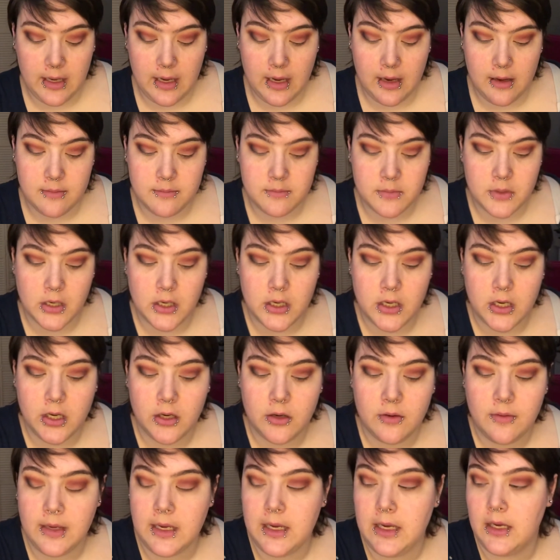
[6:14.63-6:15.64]
am going to
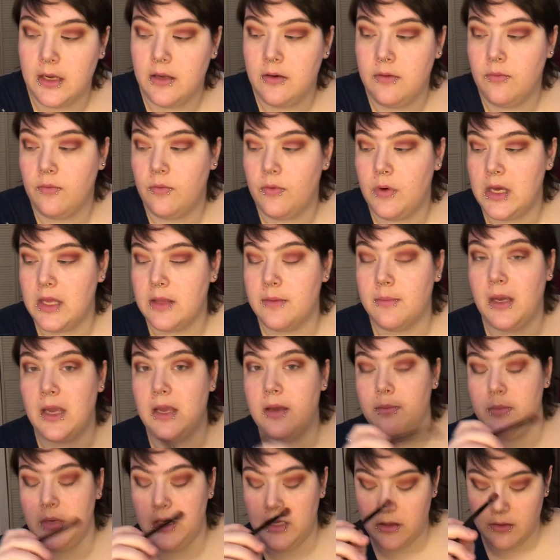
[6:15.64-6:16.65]
go in with my
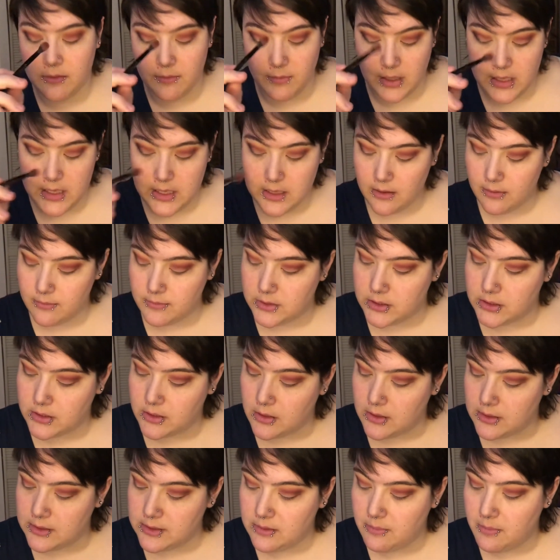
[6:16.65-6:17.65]
ME3 and I'm just going
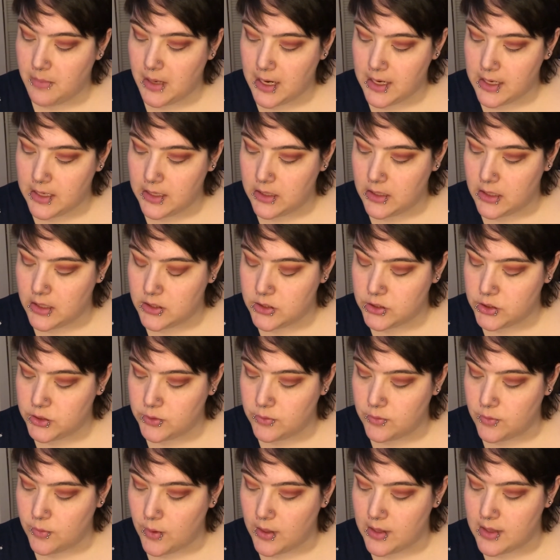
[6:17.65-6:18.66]
to dip back
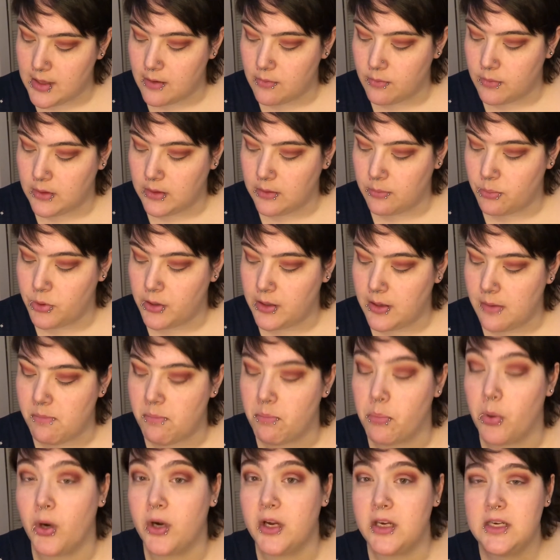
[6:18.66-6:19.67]
into that really pretty
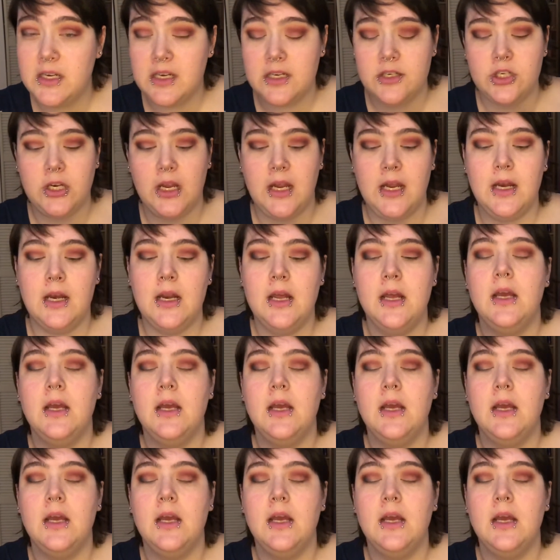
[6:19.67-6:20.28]
burgundy shade.